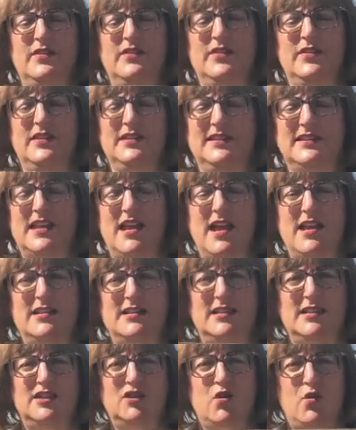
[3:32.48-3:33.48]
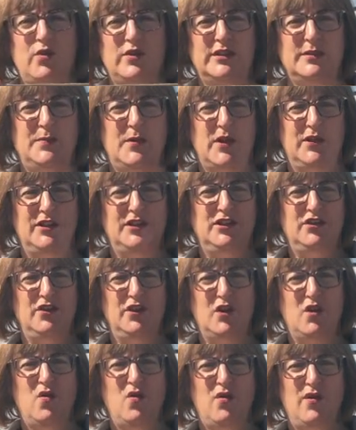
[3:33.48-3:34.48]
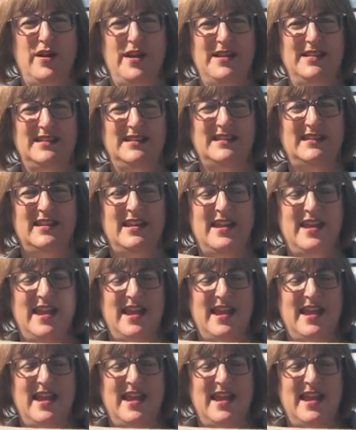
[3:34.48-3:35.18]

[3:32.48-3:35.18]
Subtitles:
the sizes corresponded to the coins.